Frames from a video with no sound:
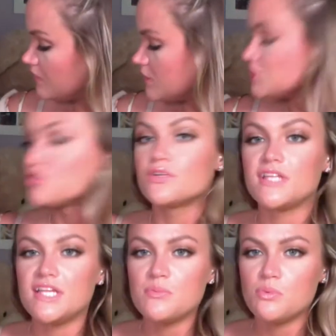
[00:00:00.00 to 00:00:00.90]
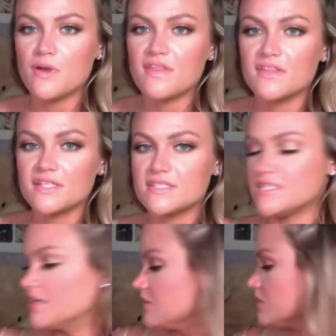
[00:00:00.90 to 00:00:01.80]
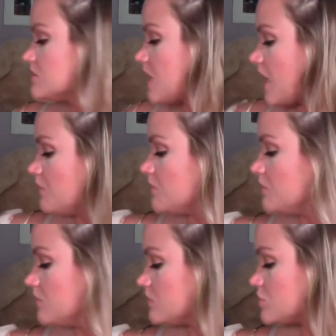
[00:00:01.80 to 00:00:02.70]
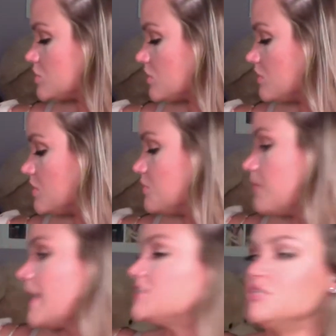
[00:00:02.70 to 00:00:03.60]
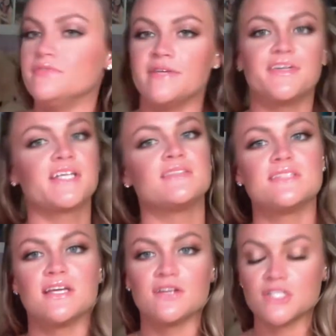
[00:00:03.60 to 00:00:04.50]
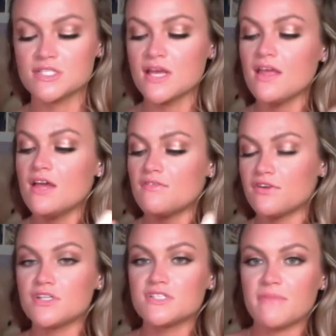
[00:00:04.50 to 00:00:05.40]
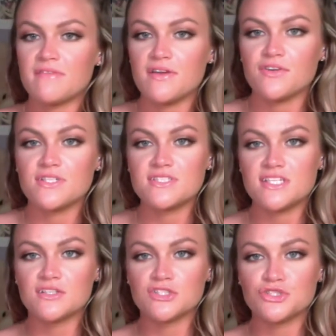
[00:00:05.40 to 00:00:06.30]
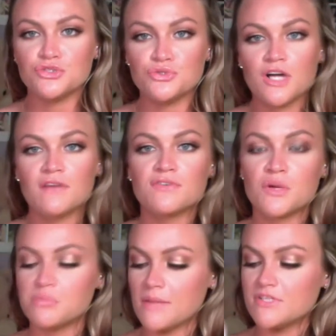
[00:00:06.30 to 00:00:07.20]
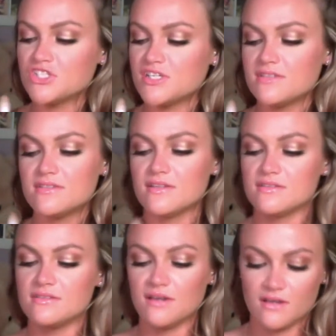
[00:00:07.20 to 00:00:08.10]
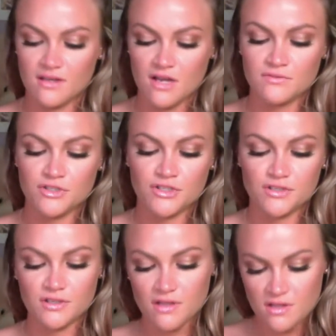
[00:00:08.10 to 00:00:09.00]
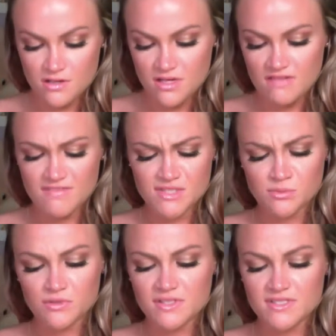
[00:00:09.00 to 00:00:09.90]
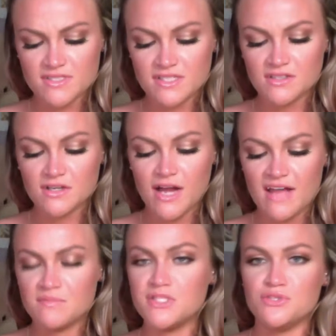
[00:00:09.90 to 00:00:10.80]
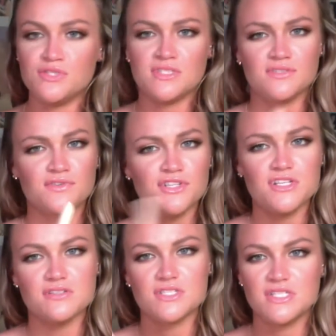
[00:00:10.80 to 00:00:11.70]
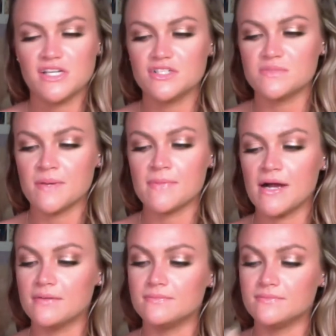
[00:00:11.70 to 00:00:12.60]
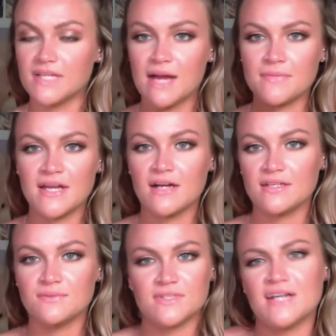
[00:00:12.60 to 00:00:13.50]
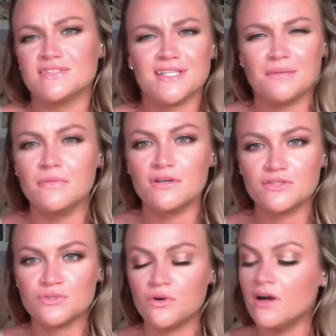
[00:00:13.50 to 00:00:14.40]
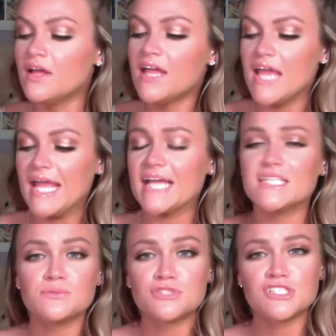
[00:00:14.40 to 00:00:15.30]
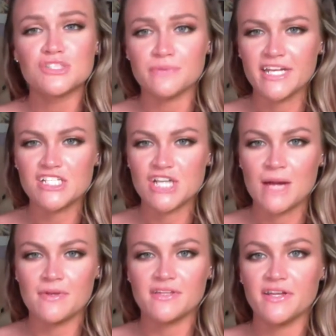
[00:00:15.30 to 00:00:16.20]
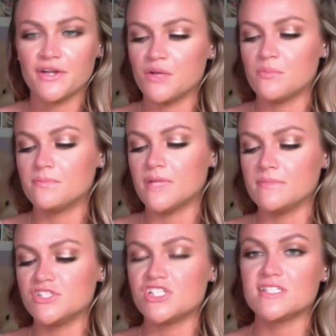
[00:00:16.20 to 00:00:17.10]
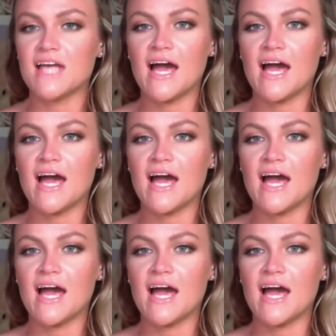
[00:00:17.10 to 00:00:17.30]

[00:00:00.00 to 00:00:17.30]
So to keep with concealers, I will show you my two favorite concealers. First, my favorite concealer to cover up blemishes is the CoverGirl Invisible Concealer. I've been using this for years and years. My mom got me on it when I was like in middle school, and this one does a great job at clearing blemishes.